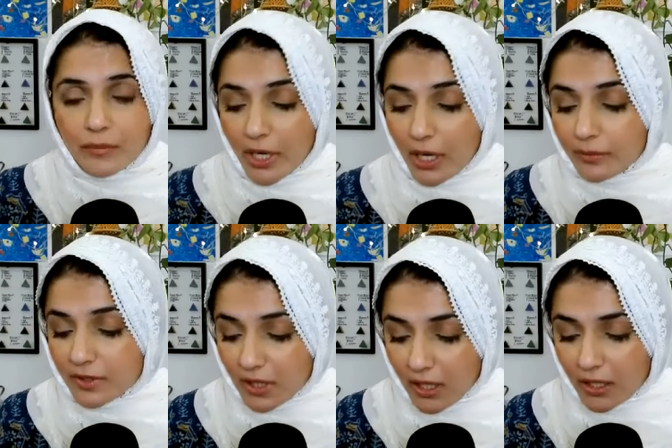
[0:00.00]
but I'm
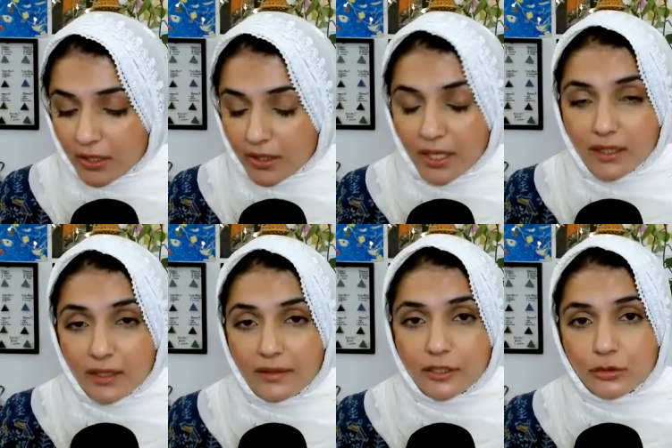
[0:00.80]
saying that
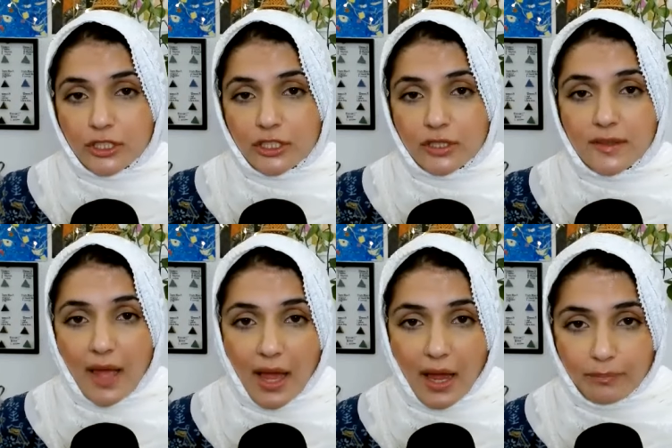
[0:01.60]
these situations
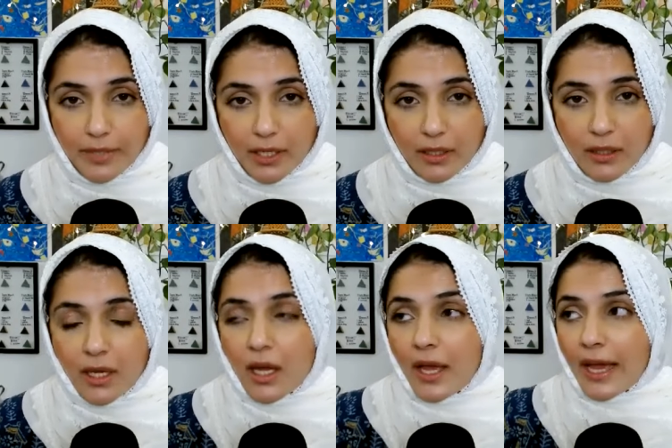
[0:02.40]
happen.
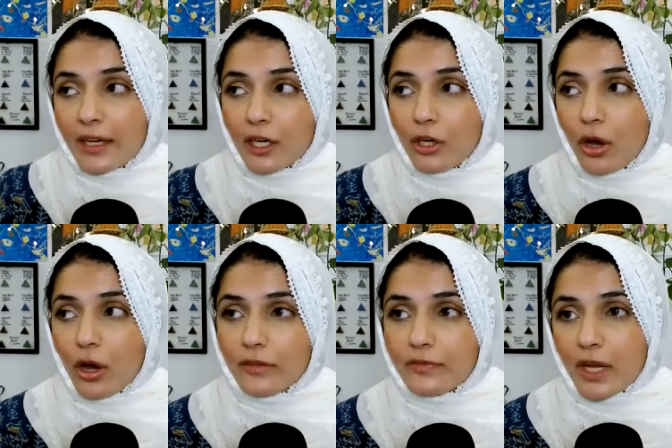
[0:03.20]
And a
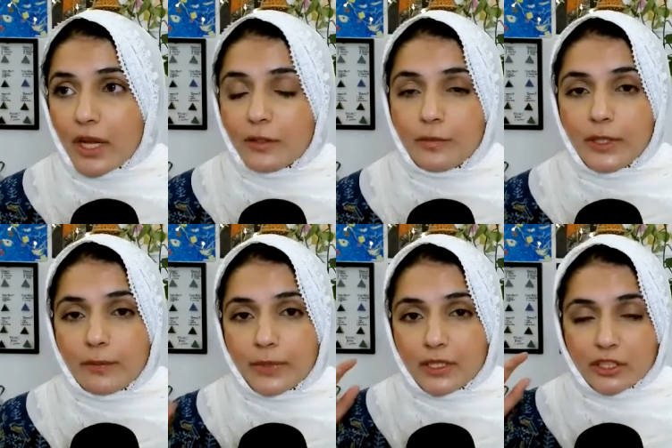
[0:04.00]
lot of times
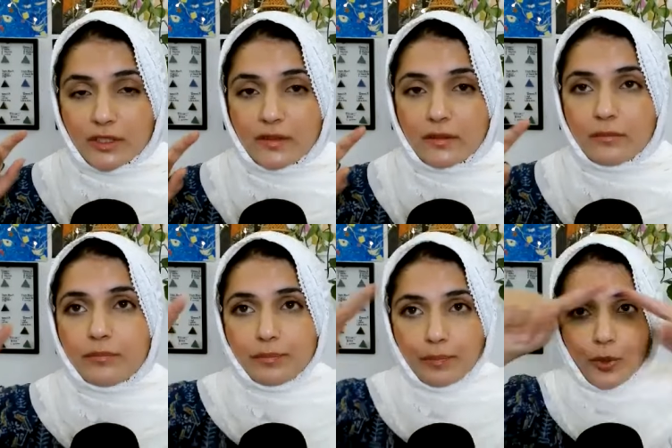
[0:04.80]
people just
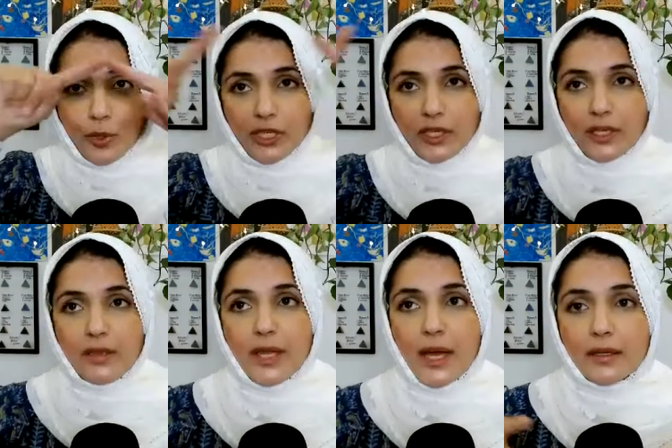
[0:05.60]
put it
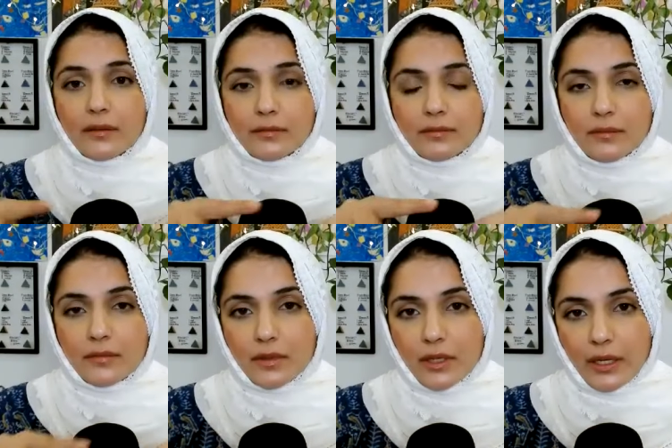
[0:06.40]
in that,
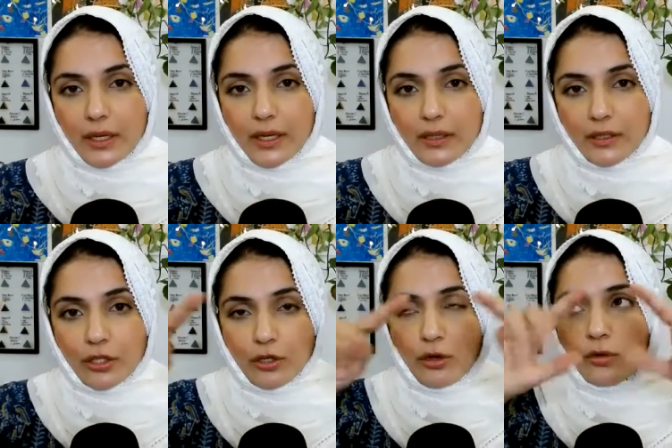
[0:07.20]

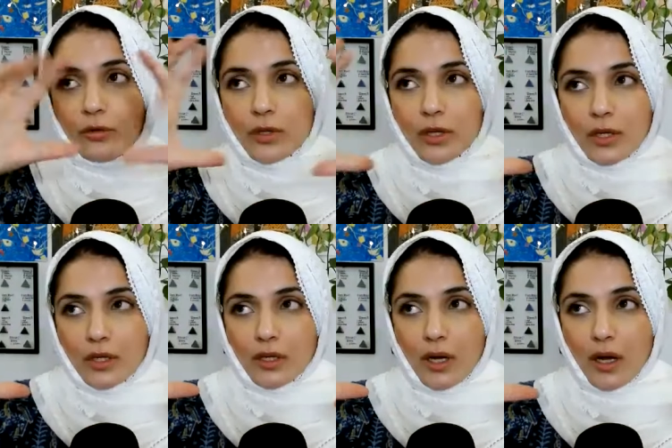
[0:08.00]
you know,
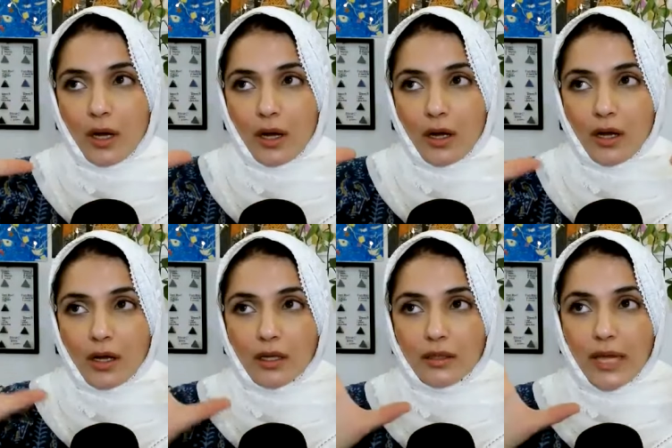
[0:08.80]
uh,
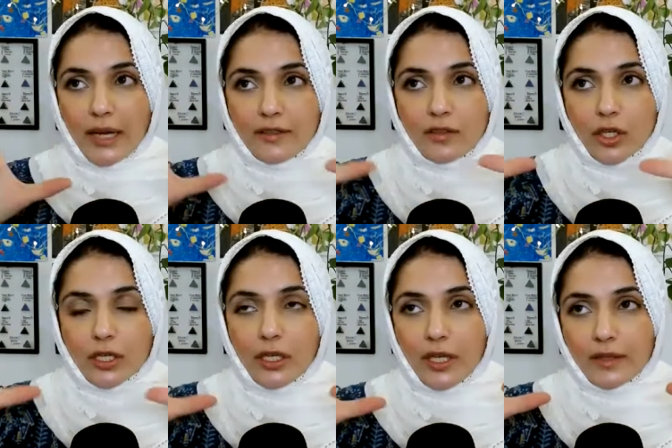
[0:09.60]
that
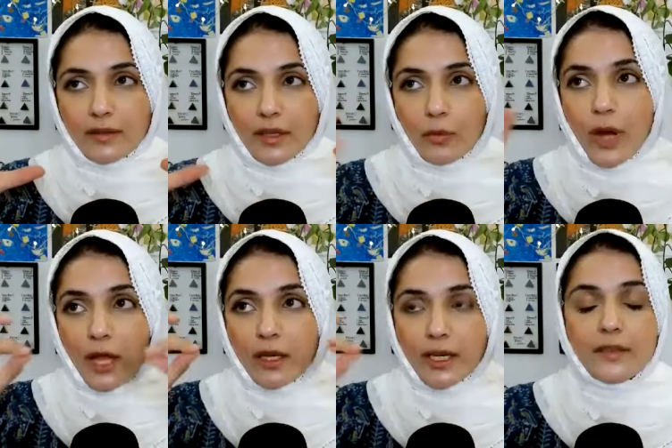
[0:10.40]
circle and say,
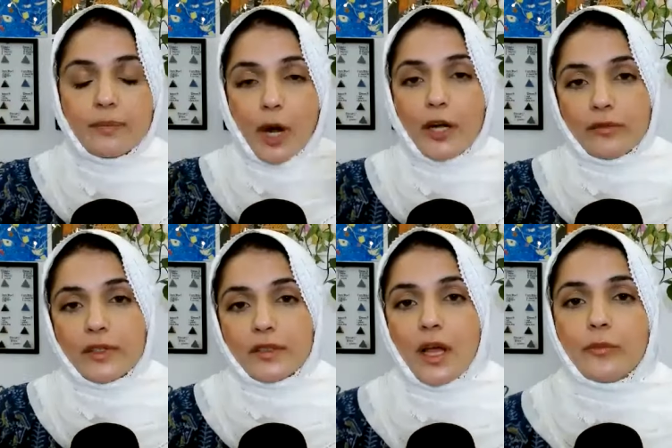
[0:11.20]
well, it's part of
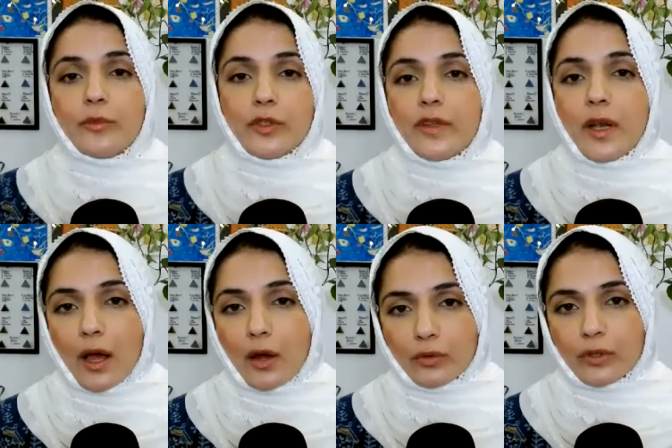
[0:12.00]
Islam, so it's
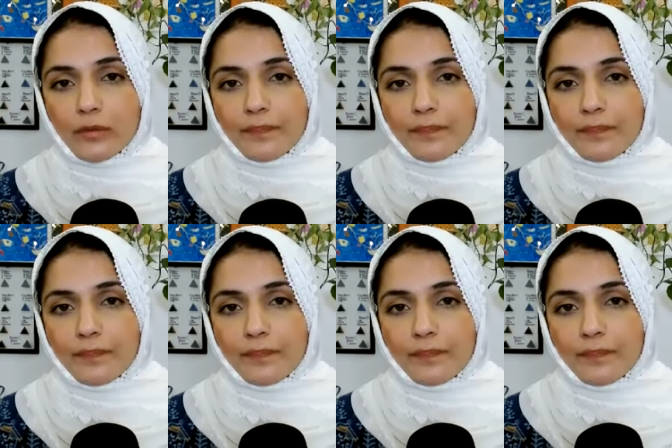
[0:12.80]
allowed.